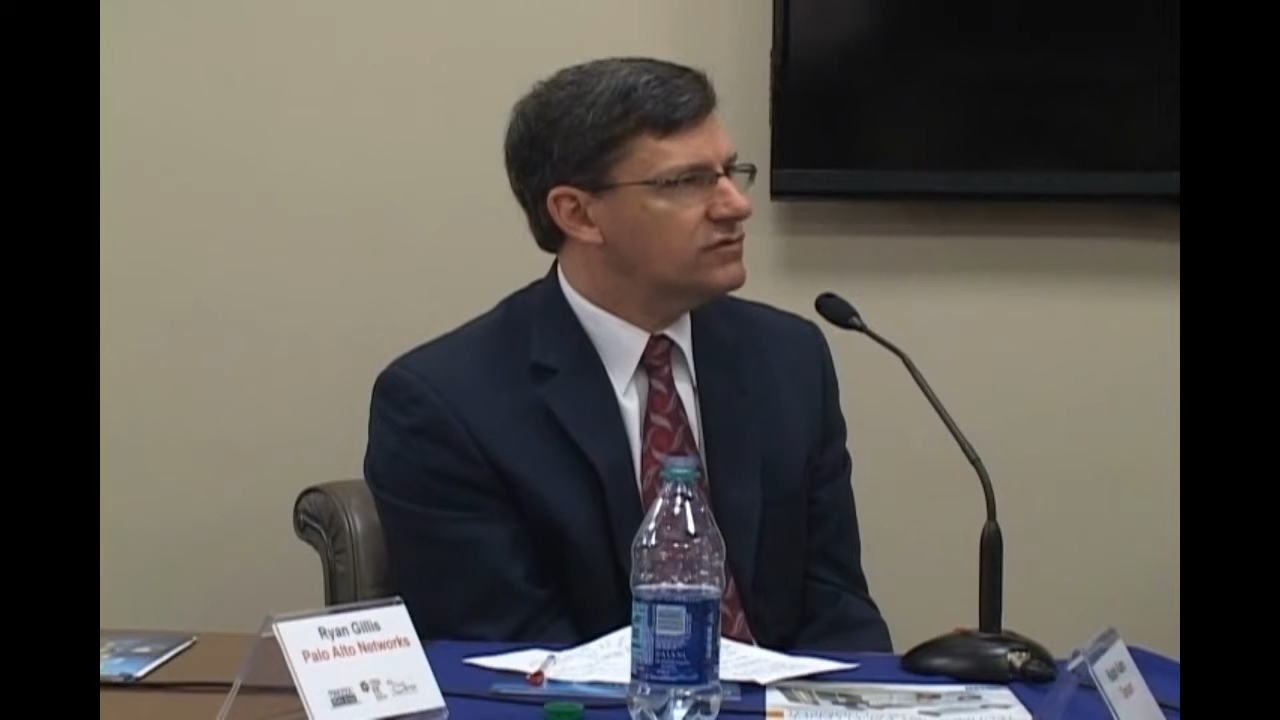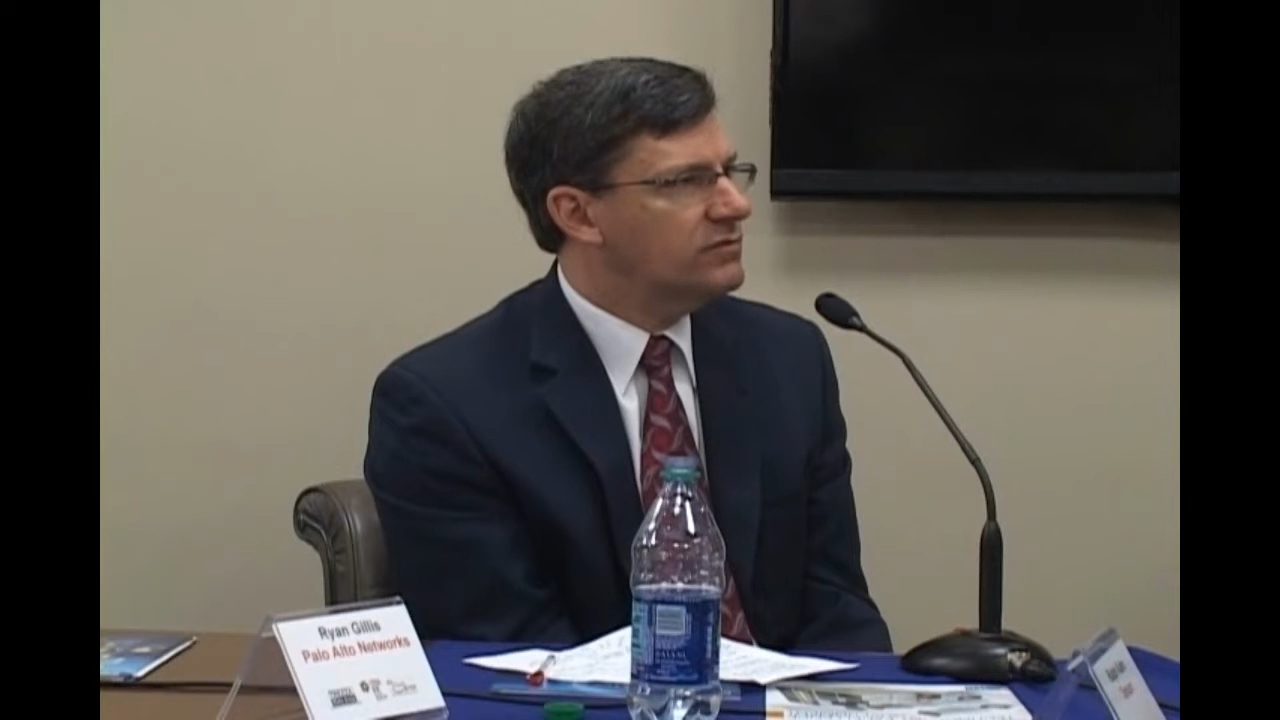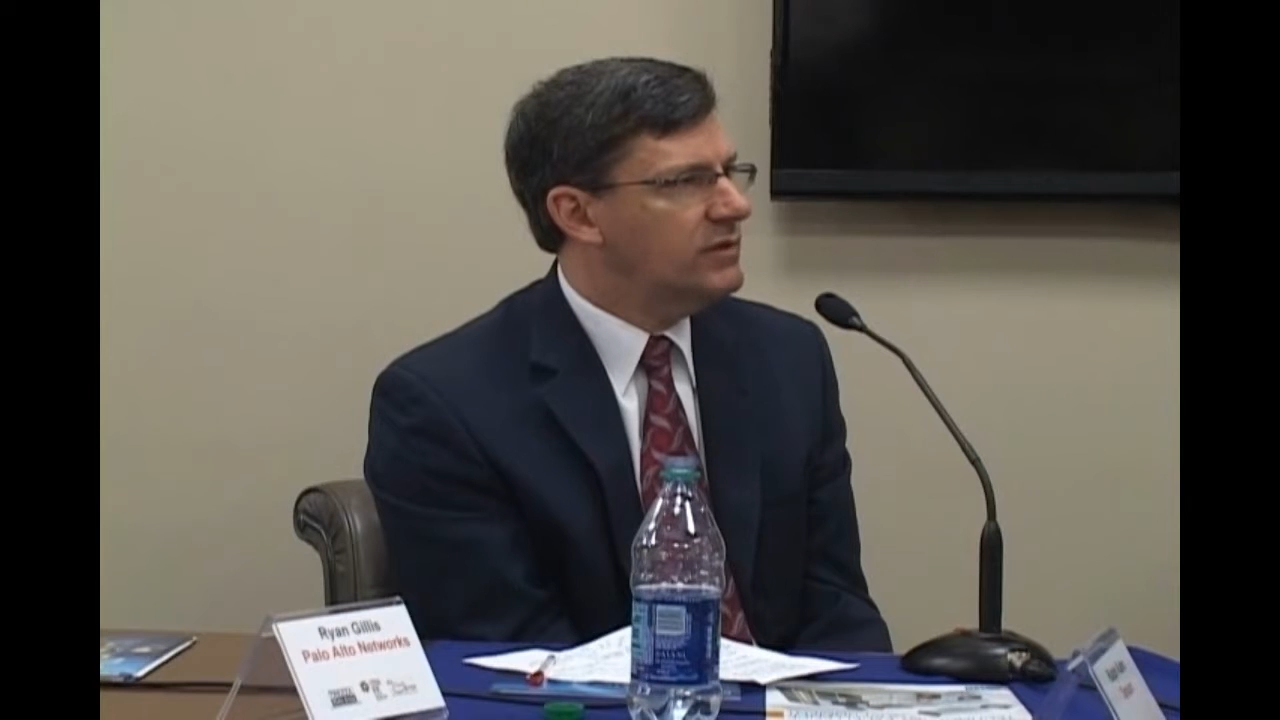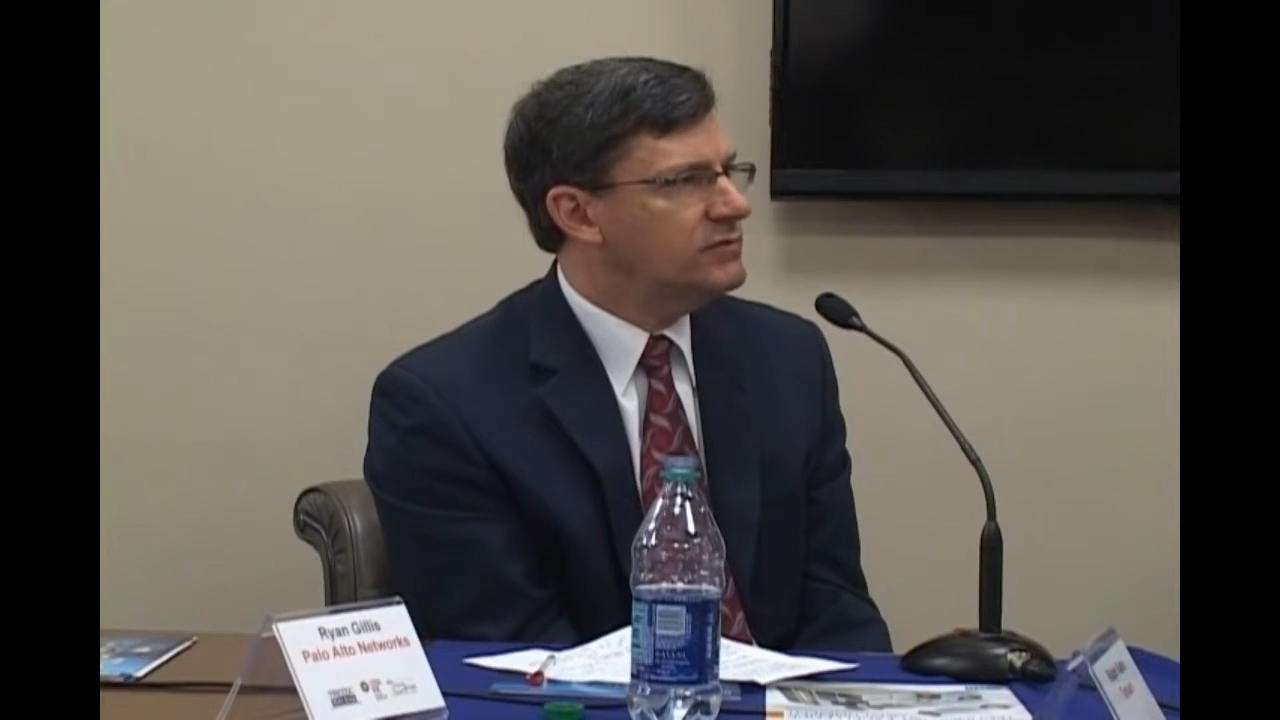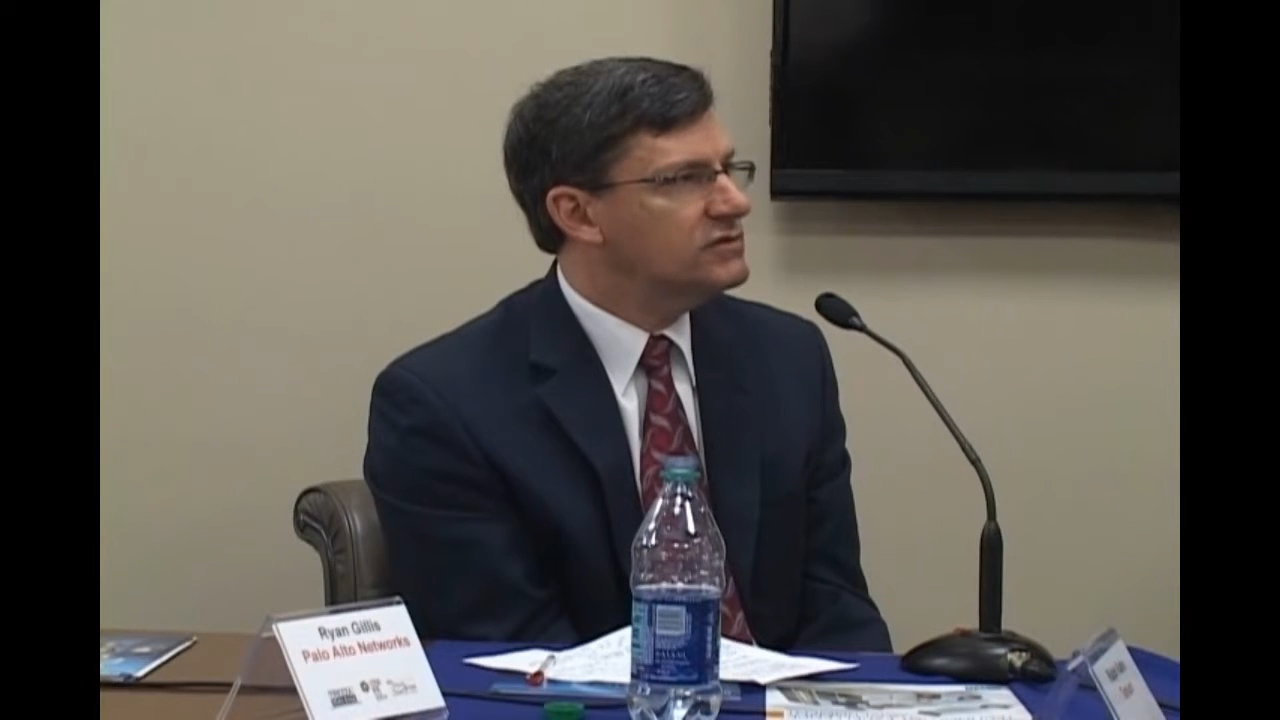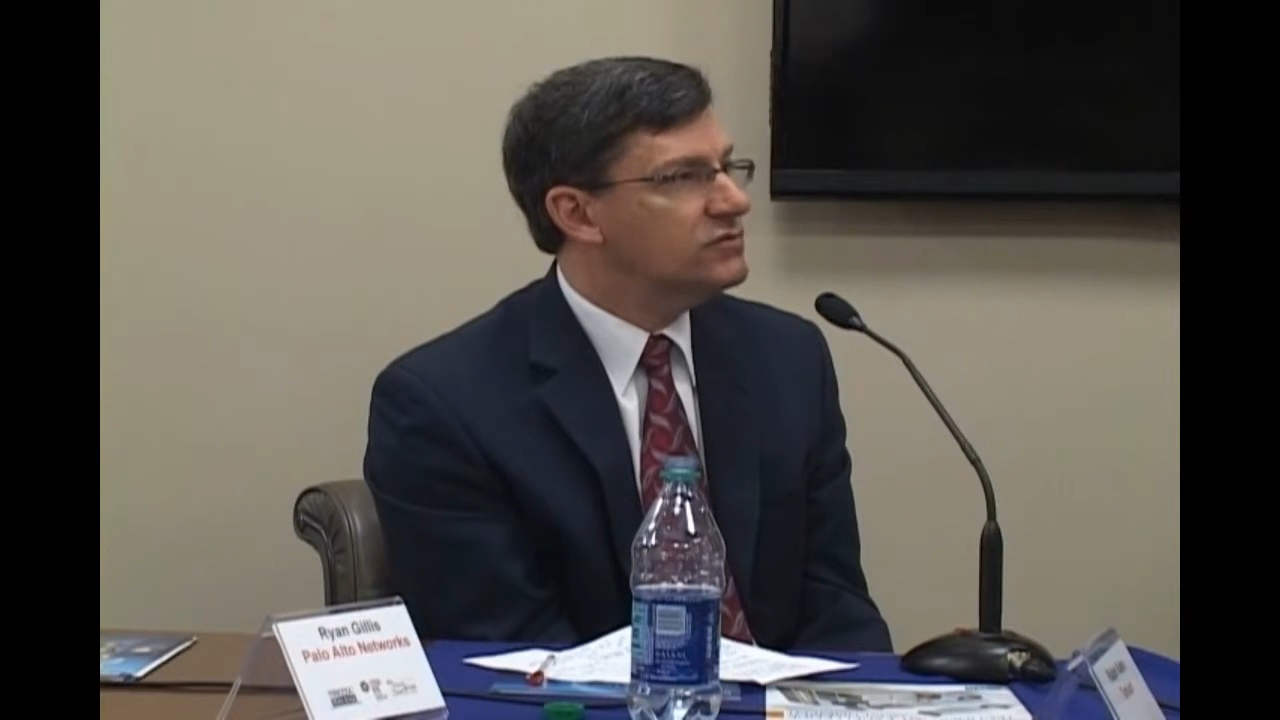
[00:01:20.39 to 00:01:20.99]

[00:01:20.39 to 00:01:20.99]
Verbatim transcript: commitment?